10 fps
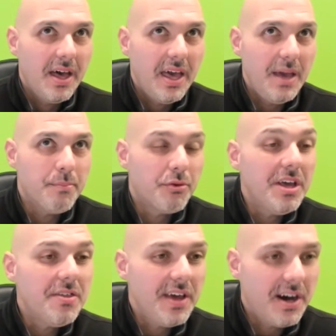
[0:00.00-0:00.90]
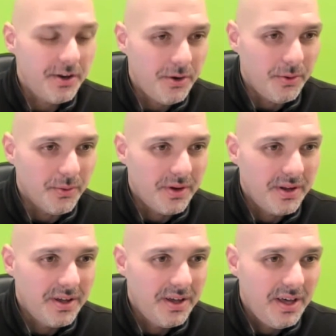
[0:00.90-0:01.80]
embrace the unknown,
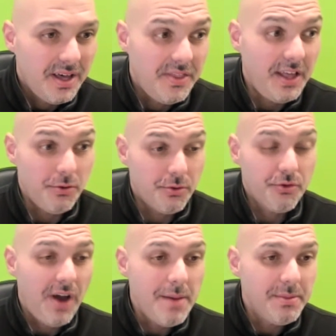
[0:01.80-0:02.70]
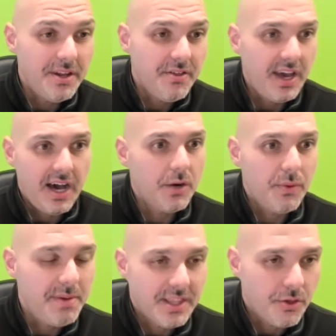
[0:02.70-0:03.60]
then you're scrambling to say, how do
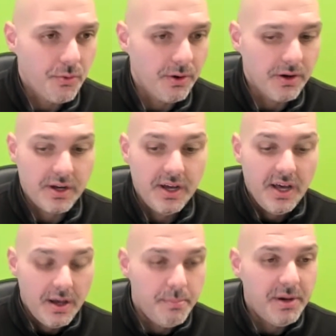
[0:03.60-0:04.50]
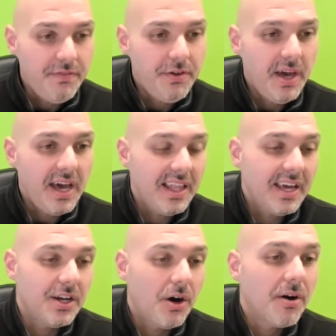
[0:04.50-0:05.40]
we make this work? But if you had
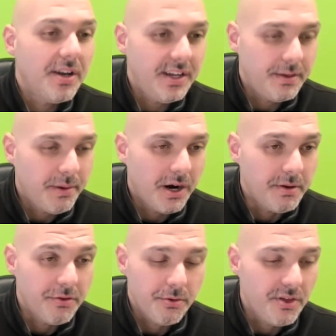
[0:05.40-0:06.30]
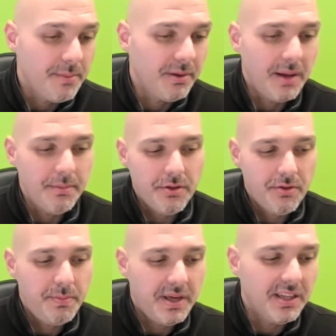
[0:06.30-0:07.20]
like an R&D department, for example, I'm going to
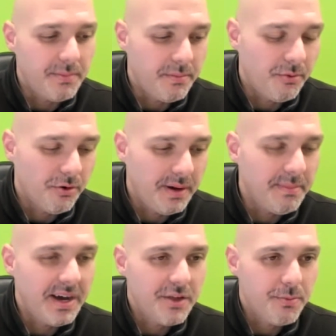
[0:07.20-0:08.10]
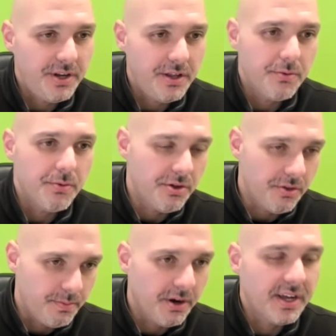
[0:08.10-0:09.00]
speak a little bit more about my expertise, which
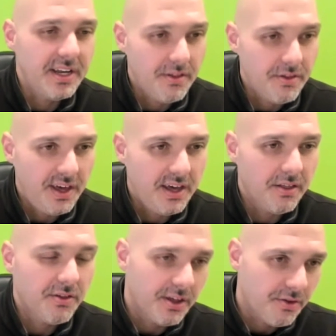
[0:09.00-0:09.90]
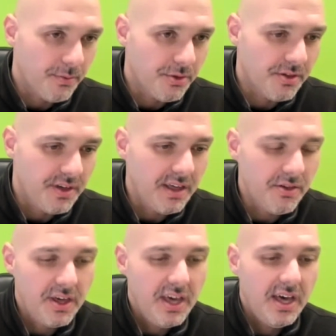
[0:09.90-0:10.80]
is marketing, sales, customer
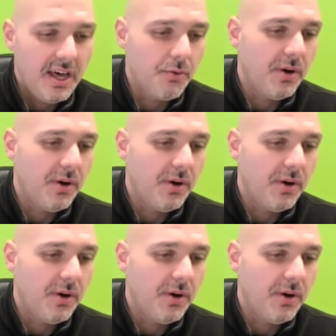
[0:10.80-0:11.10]
success, as